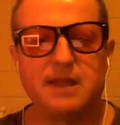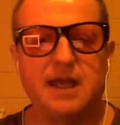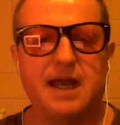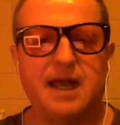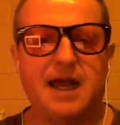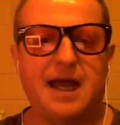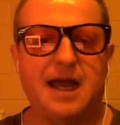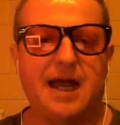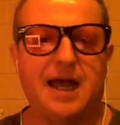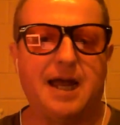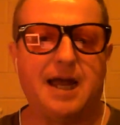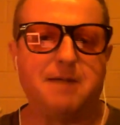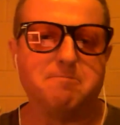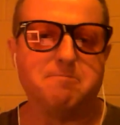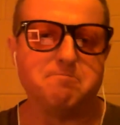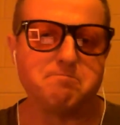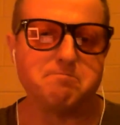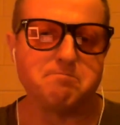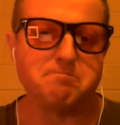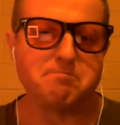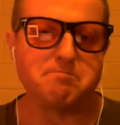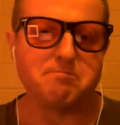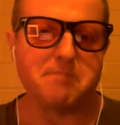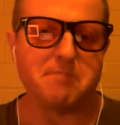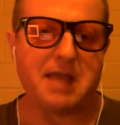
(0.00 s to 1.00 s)
Um,
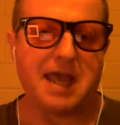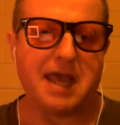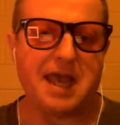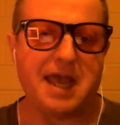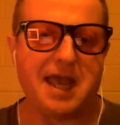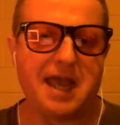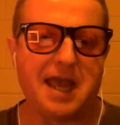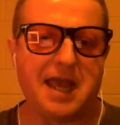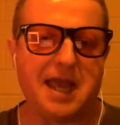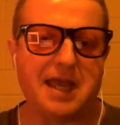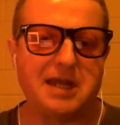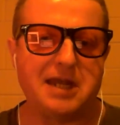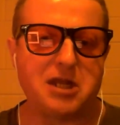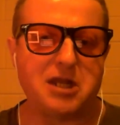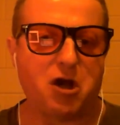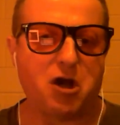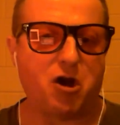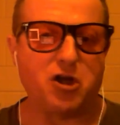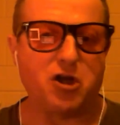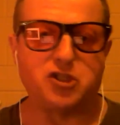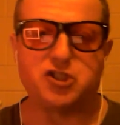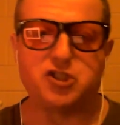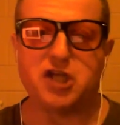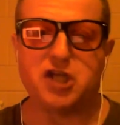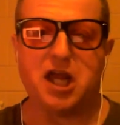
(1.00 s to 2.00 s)
and
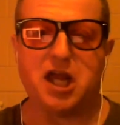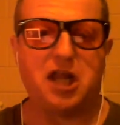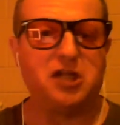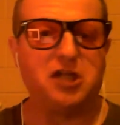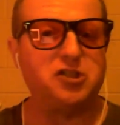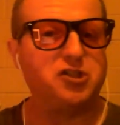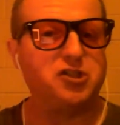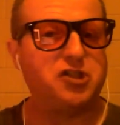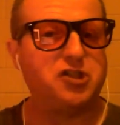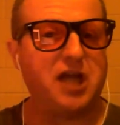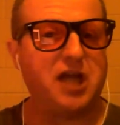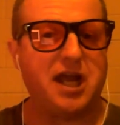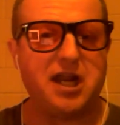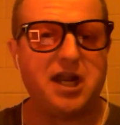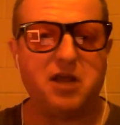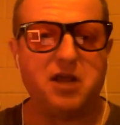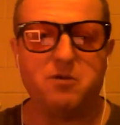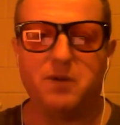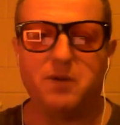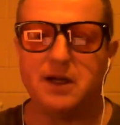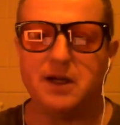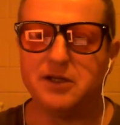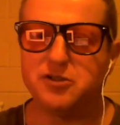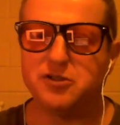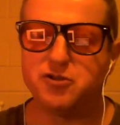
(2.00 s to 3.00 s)
I challenge
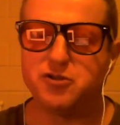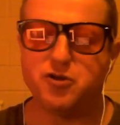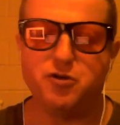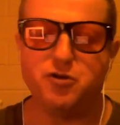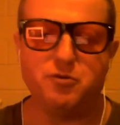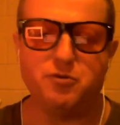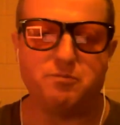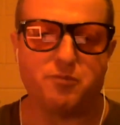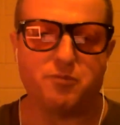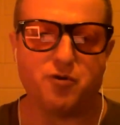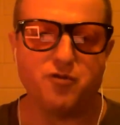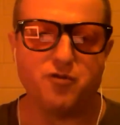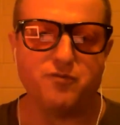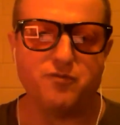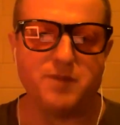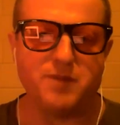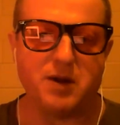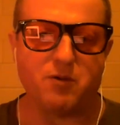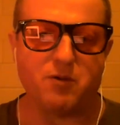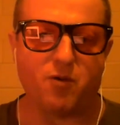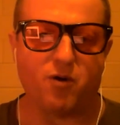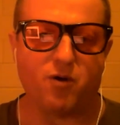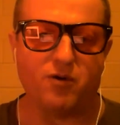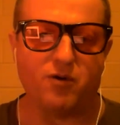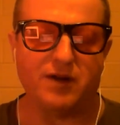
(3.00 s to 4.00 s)
anyone to prove me
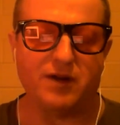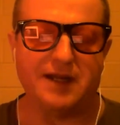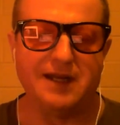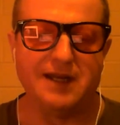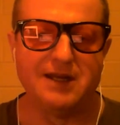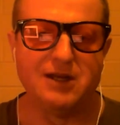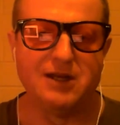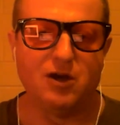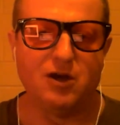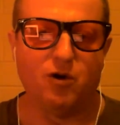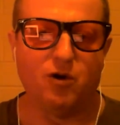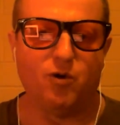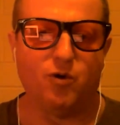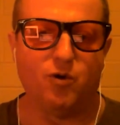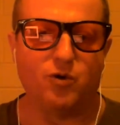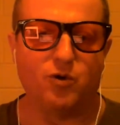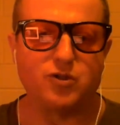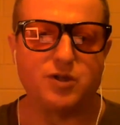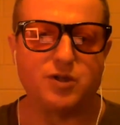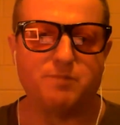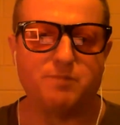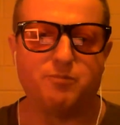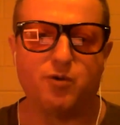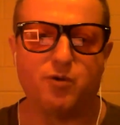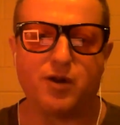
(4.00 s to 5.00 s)
wrong or
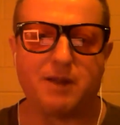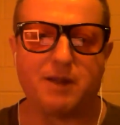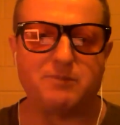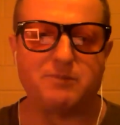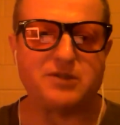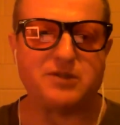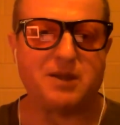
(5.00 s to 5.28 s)
to put up